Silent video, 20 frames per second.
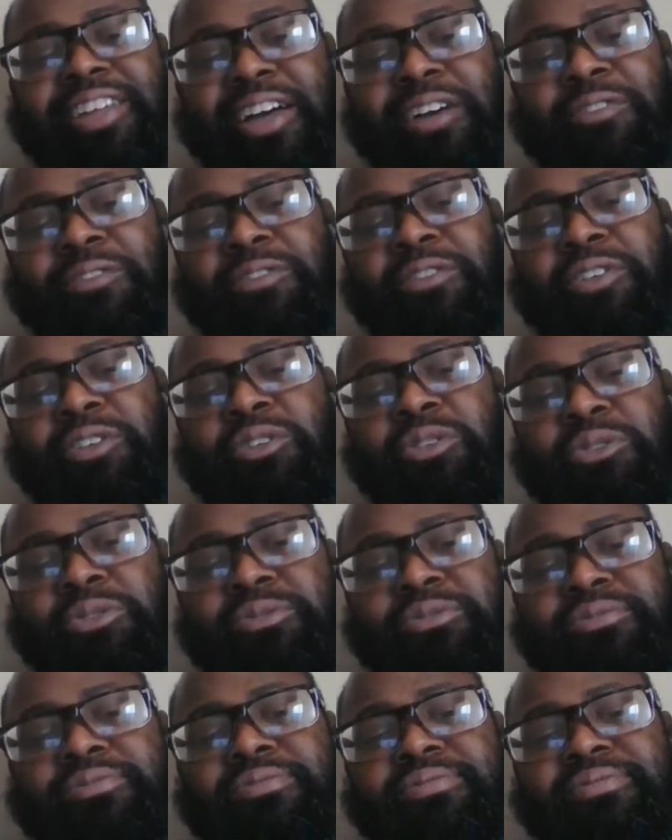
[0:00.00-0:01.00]
I
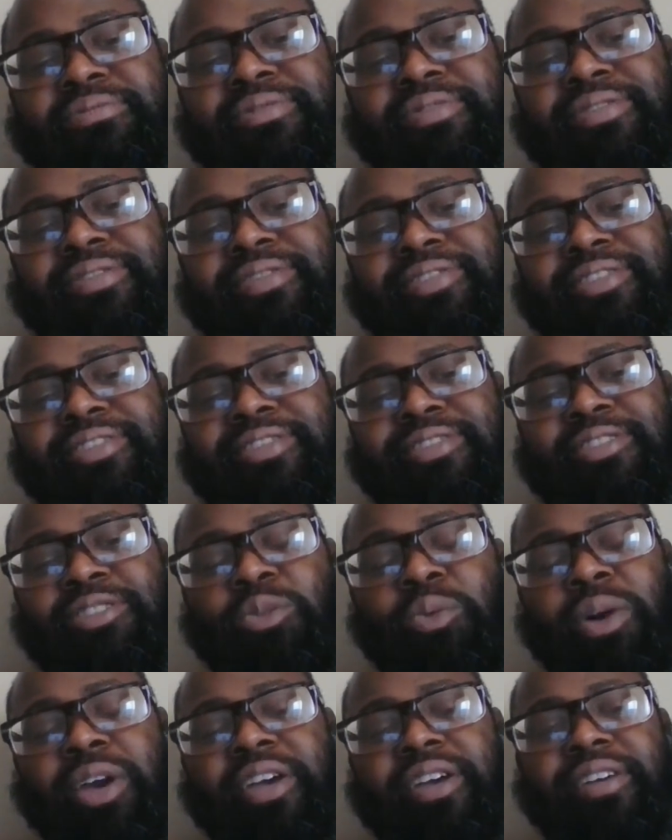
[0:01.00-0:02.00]
feel
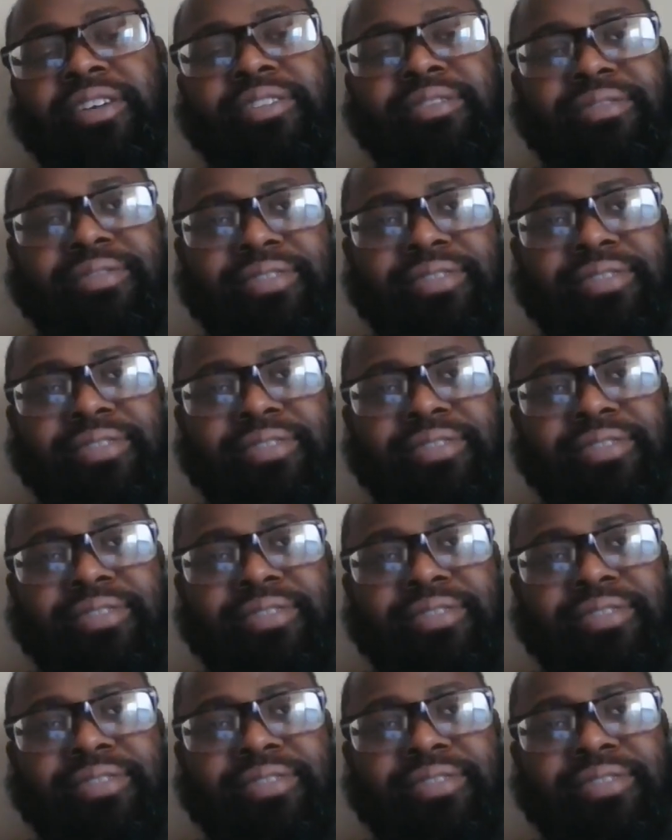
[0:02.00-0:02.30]
the way